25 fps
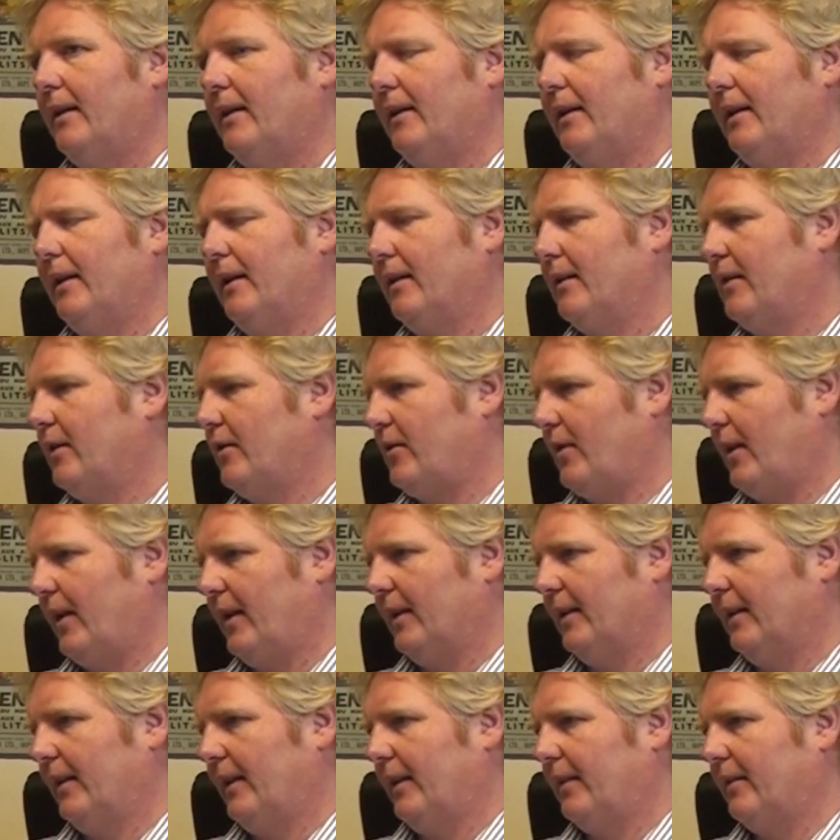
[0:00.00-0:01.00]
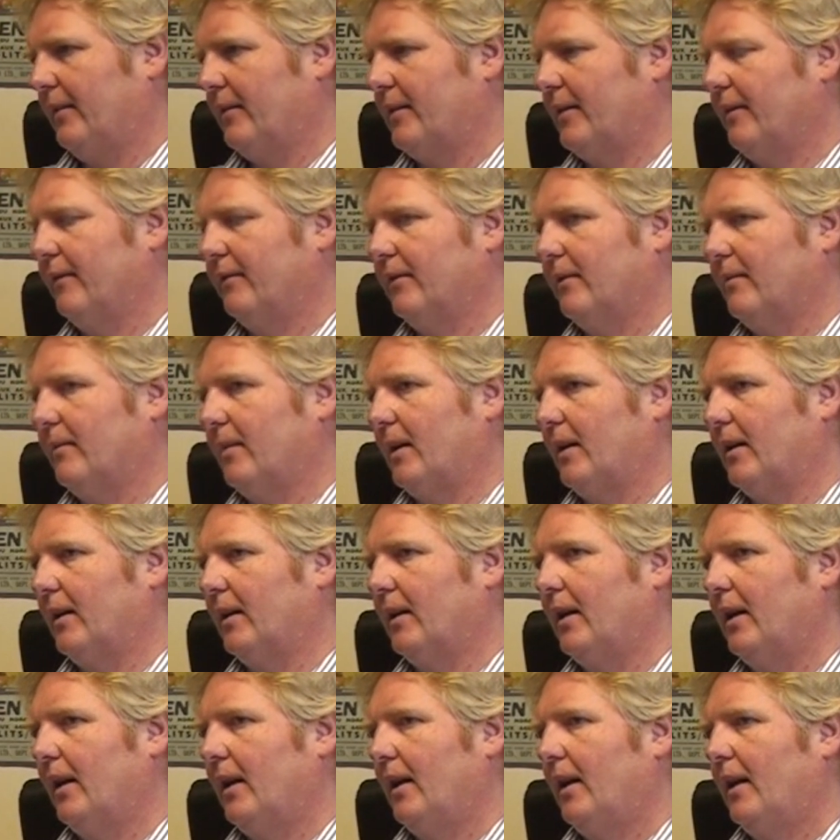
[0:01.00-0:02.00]
the G8 leaders in
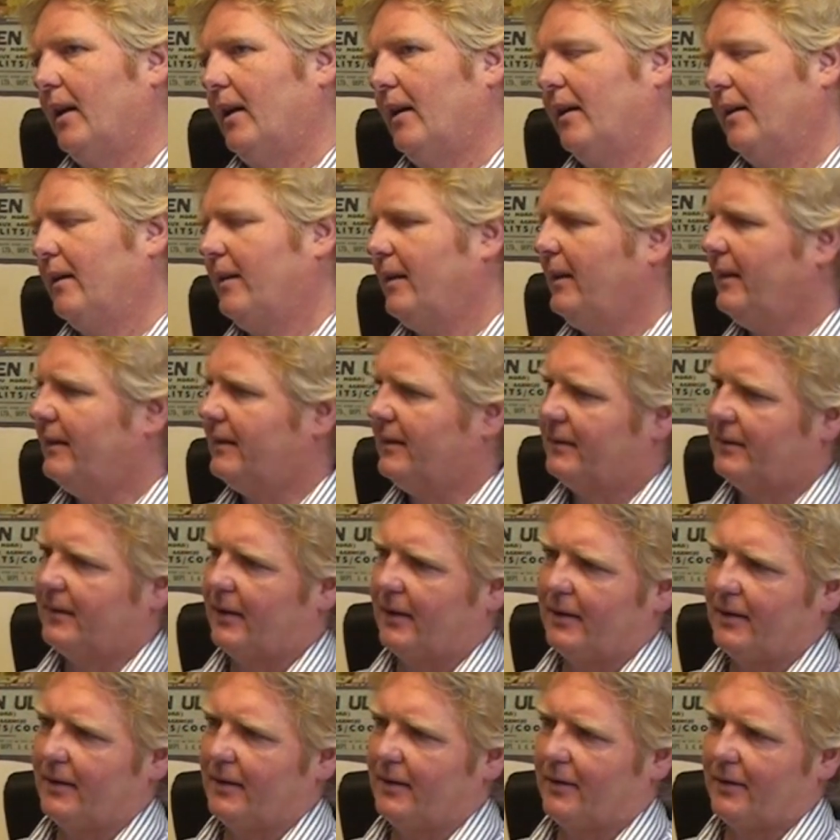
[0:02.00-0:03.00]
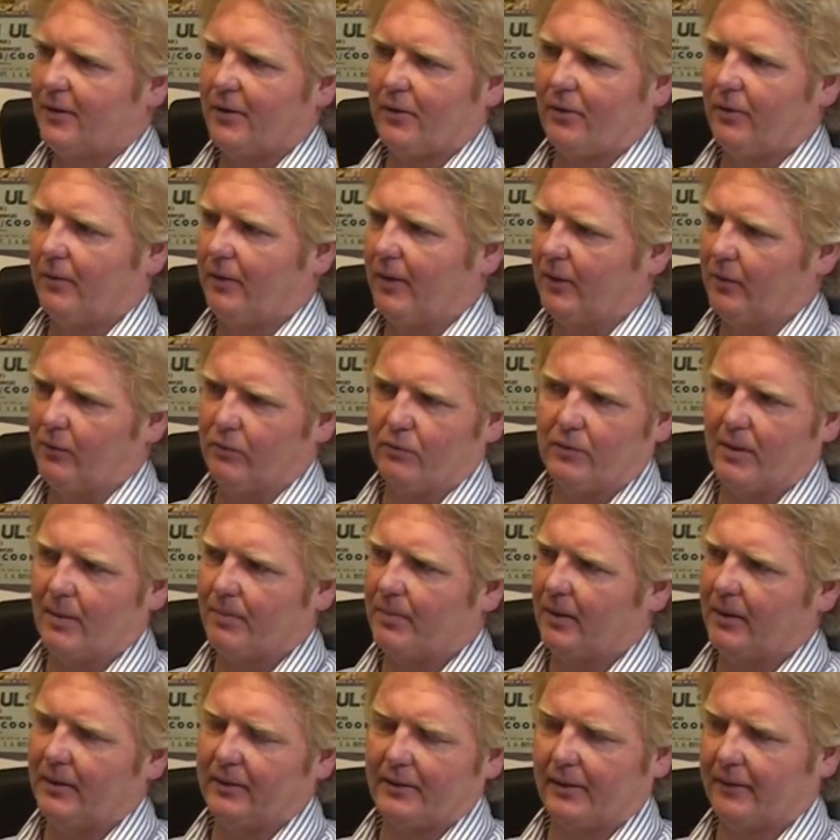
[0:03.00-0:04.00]
Fermanagh, these decisions create
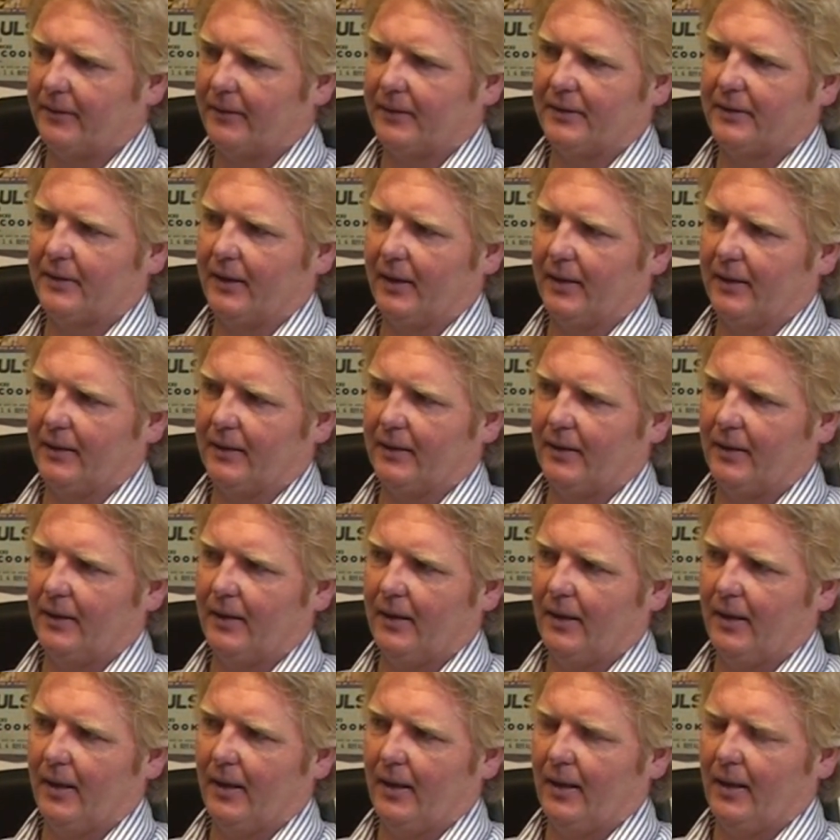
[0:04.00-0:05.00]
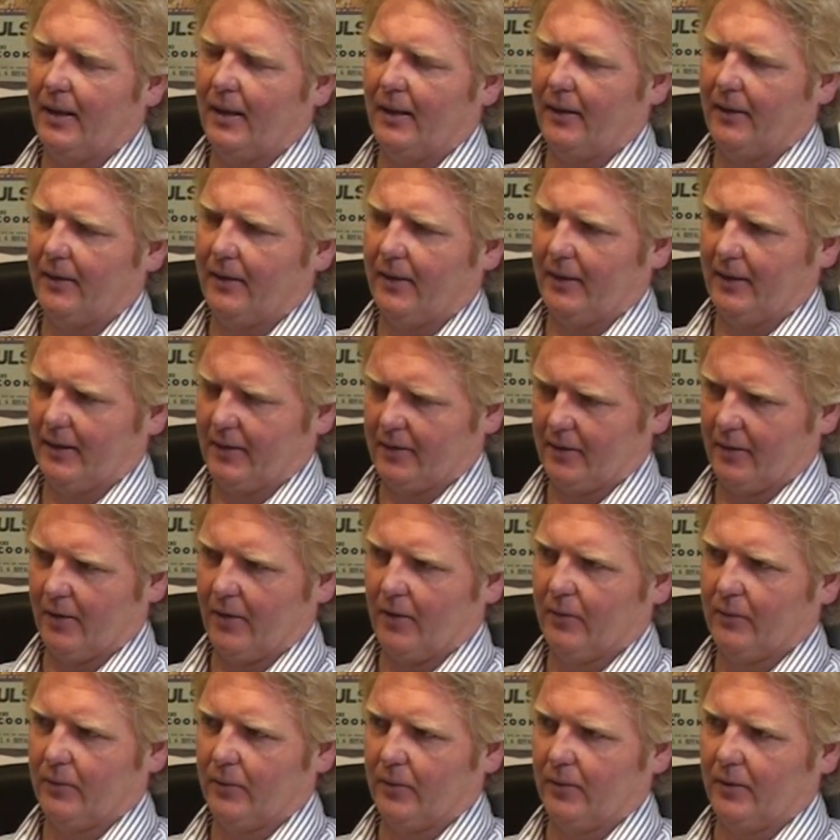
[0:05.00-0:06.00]
ripples of dissent, and I think it's
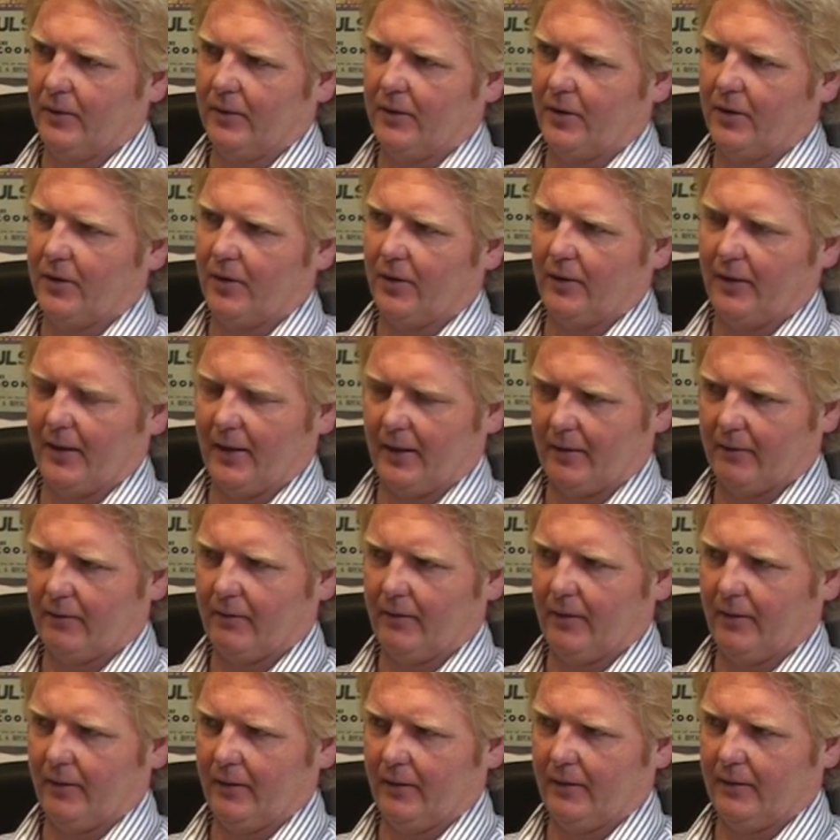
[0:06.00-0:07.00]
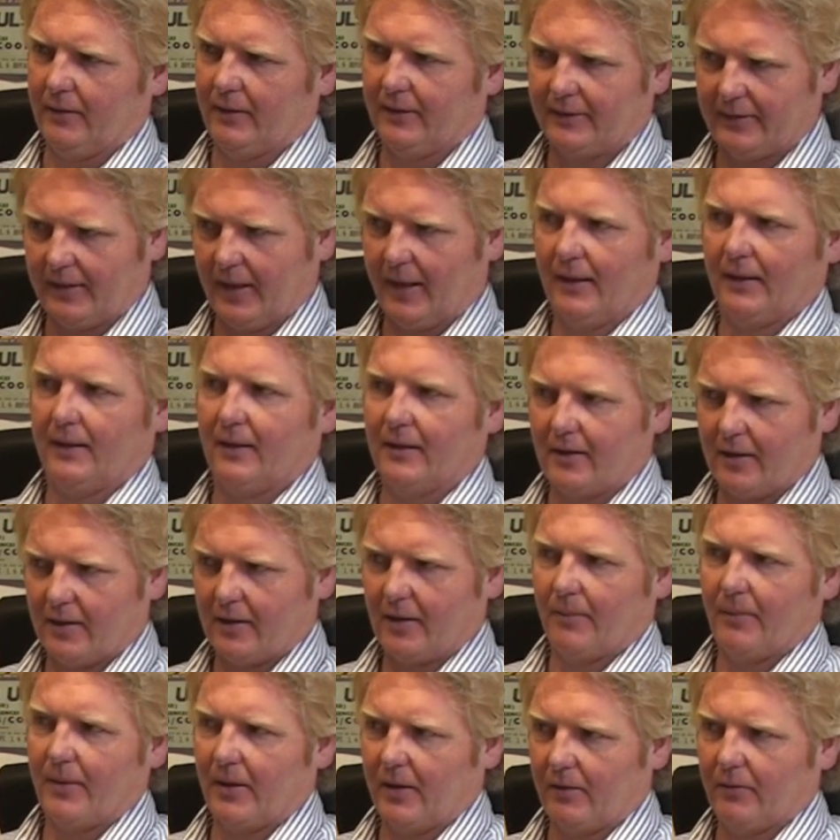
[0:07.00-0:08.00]
our role to turn that dissent into
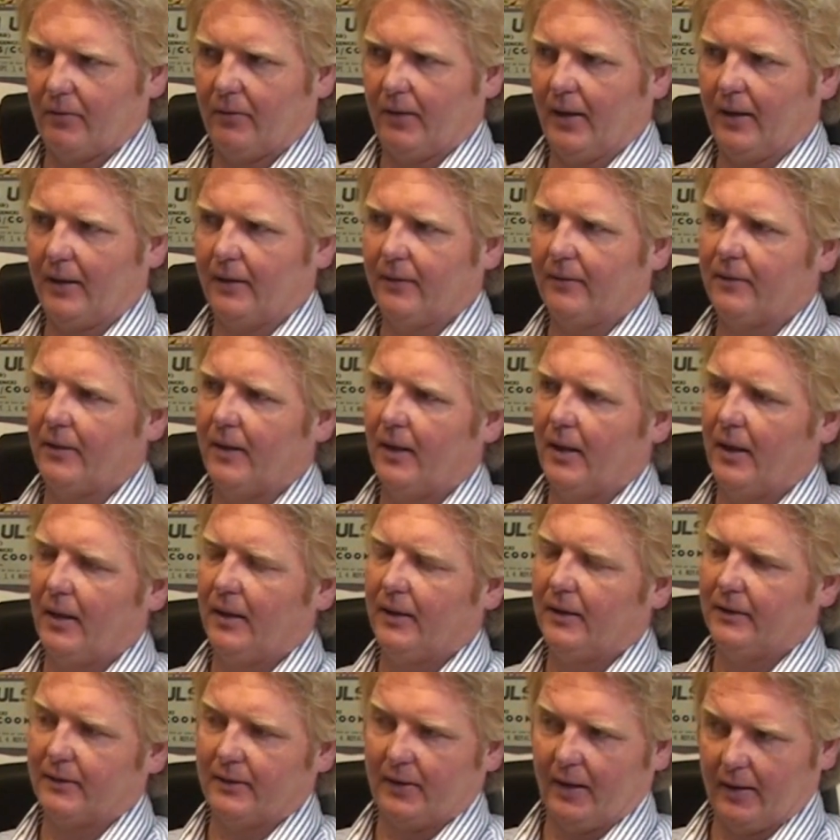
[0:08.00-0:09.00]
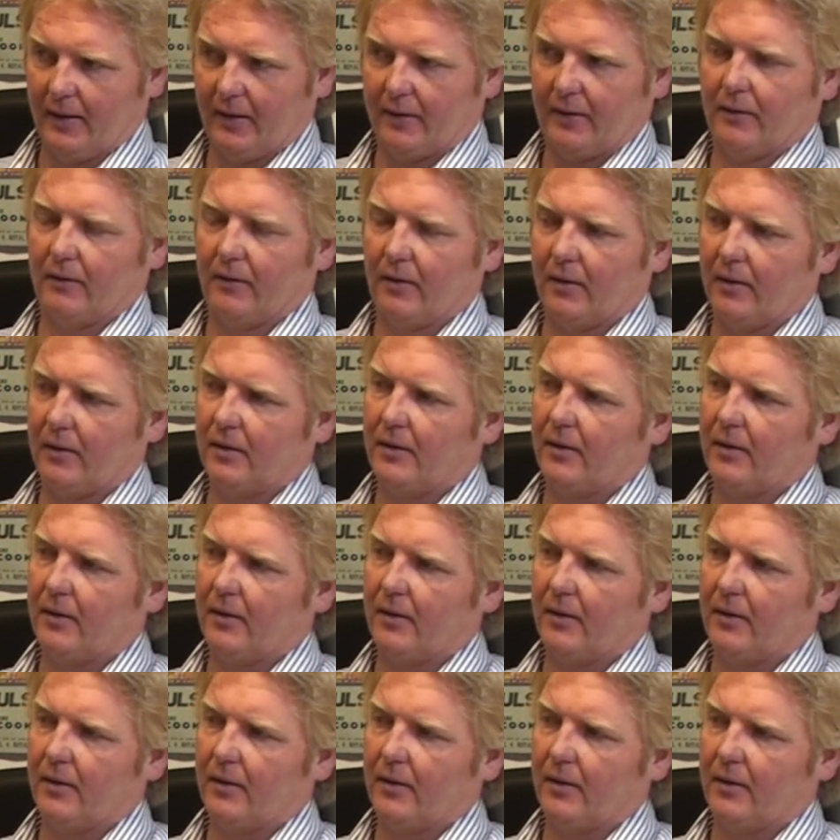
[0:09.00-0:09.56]
something creative, to say that there are